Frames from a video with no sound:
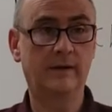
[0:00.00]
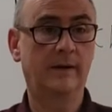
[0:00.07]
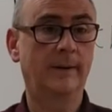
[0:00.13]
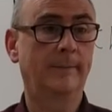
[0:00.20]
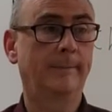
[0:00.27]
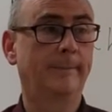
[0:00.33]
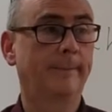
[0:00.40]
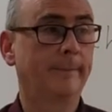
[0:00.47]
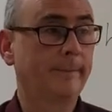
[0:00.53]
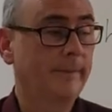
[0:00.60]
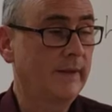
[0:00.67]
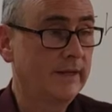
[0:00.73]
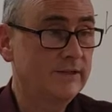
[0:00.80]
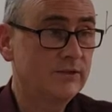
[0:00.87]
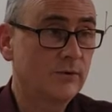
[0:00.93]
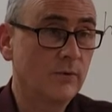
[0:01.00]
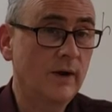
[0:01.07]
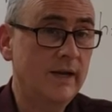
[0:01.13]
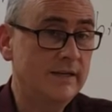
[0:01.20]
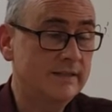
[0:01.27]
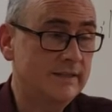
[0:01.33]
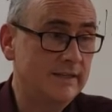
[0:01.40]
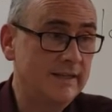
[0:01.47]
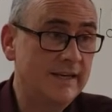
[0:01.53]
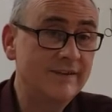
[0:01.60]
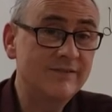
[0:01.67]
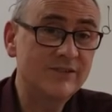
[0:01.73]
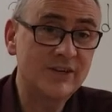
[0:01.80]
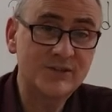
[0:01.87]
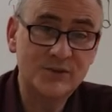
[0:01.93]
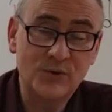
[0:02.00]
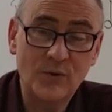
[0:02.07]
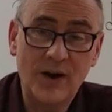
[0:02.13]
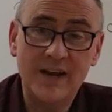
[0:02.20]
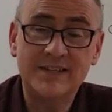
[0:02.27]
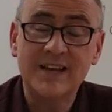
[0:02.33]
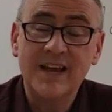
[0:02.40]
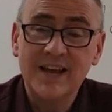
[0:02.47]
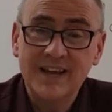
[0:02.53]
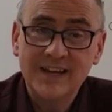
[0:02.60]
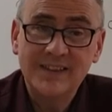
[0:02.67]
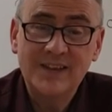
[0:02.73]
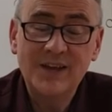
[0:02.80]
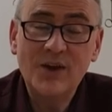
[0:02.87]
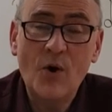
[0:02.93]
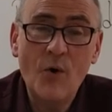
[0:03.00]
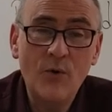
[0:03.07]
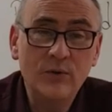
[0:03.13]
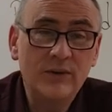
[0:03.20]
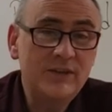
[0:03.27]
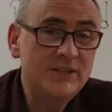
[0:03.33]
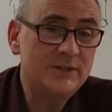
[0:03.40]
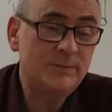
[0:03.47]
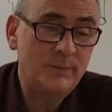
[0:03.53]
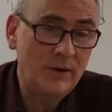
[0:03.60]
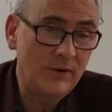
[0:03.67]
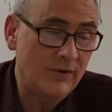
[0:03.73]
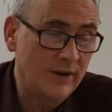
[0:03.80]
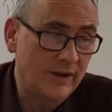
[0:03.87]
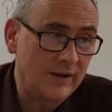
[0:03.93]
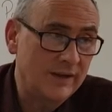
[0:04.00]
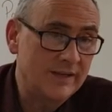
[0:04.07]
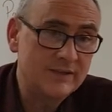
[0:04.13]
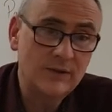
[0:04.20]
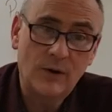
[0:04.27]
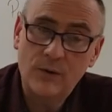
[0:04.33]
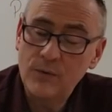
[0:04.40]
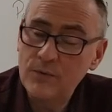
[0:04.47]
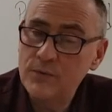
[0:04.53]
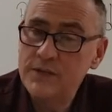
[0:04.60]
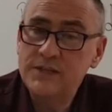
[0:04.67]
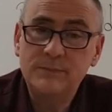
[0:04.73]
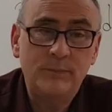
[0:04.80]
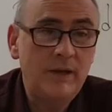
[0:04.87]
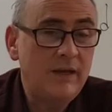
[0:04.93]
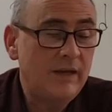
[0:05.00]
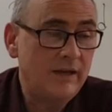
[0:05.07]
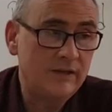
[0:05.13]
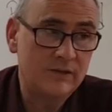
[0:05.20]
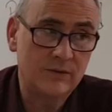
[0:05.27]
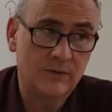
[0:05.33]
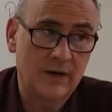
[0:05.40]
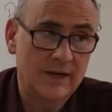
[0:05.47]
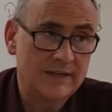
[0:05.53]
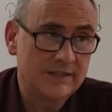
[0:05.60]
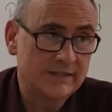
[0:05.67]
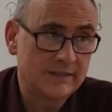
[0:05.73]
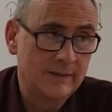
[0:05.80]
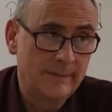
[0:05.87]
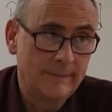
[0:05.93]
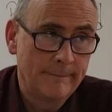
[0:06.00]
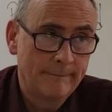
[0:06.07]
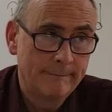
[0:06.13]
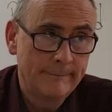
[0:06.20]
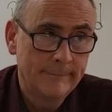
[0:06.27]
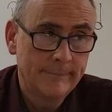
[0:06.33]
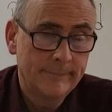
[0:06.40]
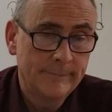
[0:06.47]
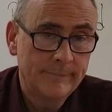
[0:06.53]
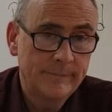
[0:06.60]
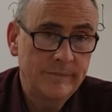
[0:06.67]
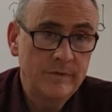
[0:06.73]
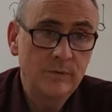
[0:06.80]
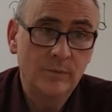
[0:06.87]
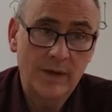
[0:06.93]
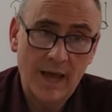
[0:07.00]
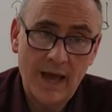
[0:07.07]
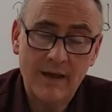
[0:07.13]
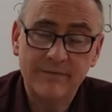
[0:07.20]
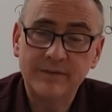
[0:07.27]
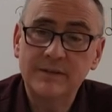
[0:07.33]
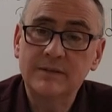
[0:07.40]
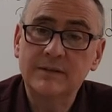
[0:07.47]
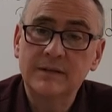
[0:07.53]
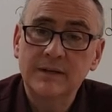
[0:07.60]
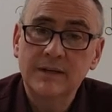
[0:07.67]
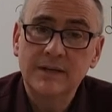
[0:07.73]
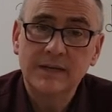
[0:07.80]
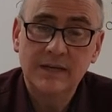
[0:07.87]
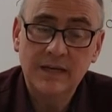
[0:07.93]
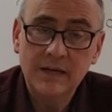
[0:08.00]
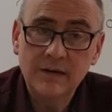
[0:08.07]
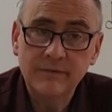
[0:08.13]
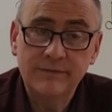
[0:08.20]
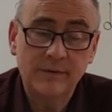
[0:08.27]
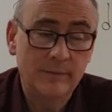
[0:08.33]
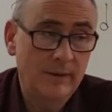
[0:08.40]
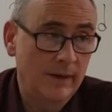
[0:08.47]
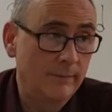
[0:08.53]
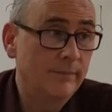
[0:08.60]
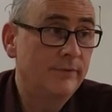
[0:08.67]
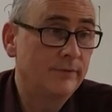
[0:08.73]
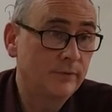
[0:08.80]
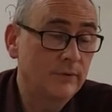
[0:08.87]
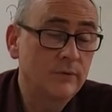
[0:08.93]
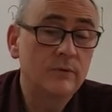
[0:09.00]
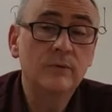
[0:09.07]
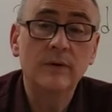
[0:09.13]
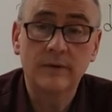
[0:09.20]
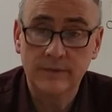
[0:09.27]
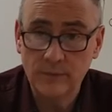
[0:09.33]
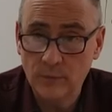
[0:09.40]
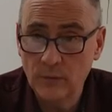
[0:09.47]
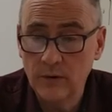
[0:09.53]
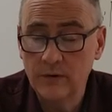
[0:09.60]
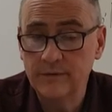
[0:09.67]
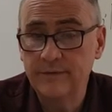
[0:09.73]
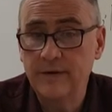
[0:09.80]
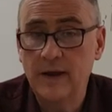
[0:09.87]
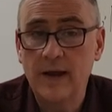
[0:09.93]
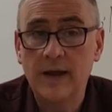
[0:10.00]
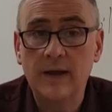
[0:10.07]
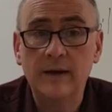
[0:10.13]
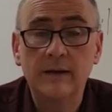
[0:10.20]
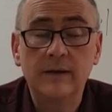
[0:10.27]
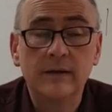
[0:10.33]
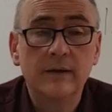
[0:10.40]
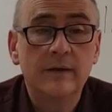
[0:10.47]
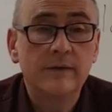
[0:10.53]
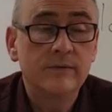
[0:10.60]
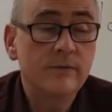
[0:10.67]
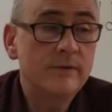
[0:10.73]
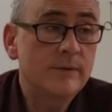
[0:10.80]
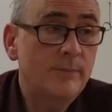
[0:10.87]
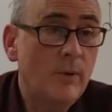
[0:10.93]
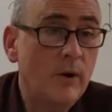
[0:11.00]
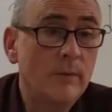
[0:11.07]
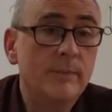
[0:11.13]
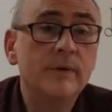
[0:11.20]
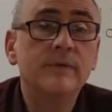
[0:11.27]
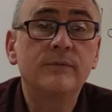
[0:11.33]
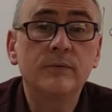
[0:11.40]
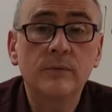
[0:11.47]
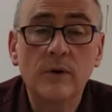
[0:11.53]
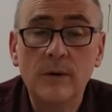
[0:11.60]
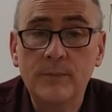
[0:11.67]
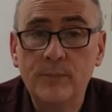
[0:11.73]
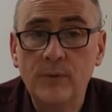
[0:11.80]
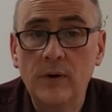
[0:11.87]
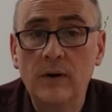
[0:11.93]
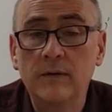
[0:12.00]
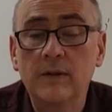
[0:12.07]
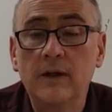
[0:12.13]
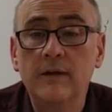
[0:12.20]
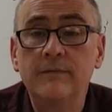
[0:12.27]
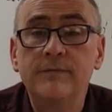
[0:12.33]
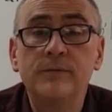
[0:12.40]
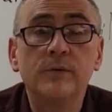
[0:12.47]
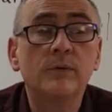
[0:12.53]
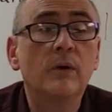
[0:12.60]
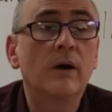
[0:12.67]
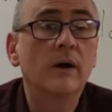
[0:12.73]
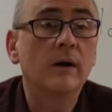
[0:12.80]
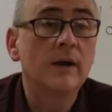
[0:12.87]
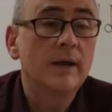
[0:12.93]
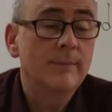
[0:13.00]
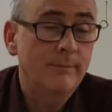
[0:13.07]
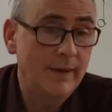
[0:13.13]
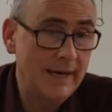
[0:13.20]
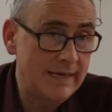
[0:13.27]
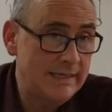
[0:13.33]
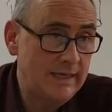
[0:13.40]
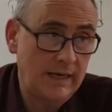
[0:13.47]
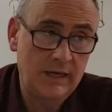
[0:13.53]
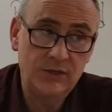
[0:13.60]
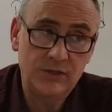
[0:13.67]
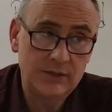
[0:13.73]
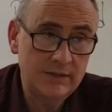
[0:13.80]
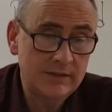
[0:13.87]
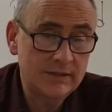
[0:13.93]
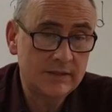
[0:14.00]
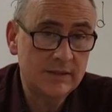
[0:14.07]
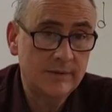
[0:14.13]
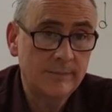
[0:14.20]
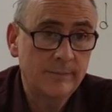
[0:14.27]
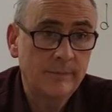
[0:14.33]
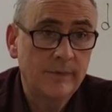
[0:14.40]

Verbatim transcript: Um, it's grace. He gives us grace. The Holy Spirit is always speaking to us. We have to hear from Him through the Word of God, through the pulpit, through our prayer life, through our meditations